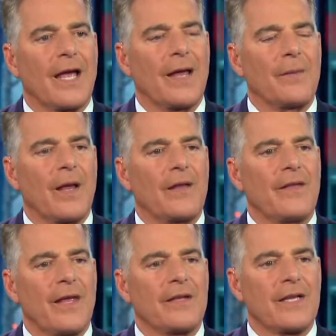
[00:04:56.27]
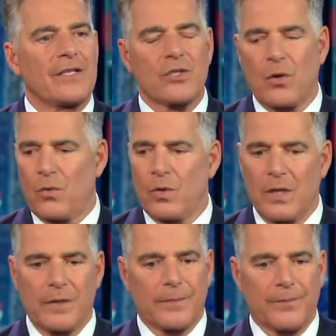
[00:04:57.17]
And so
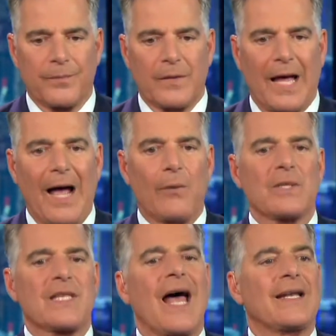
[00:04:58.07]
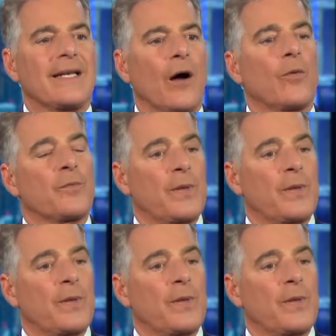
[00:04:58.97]
How is that dealt with?